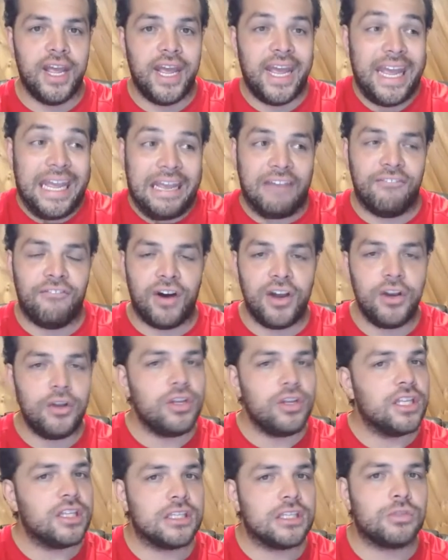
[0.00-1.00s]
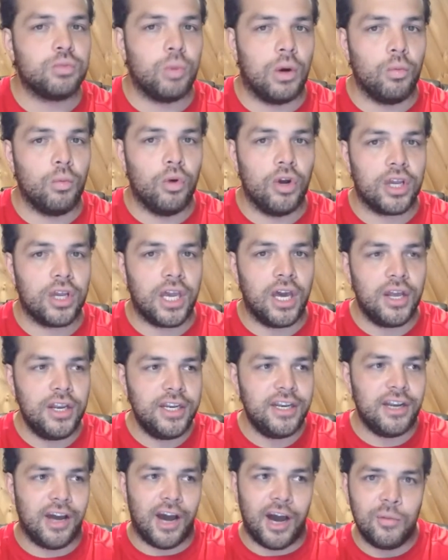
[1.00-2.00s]
hey, if I don't get this one workout
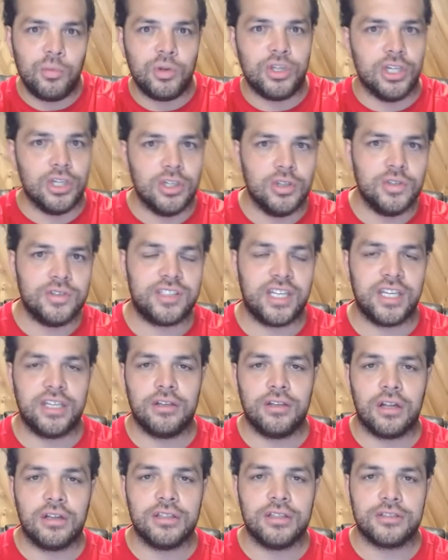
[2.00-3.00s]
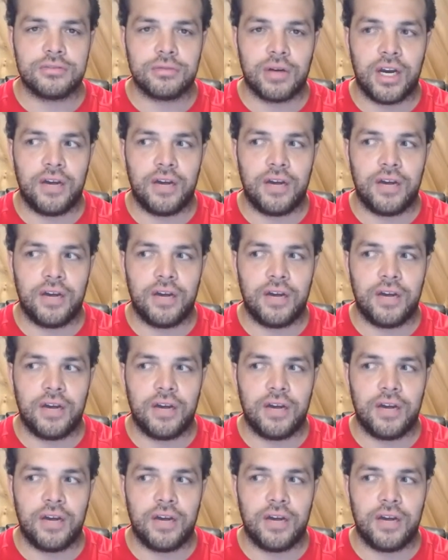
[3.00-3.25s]
in, I'm going to lose ten dollars, right?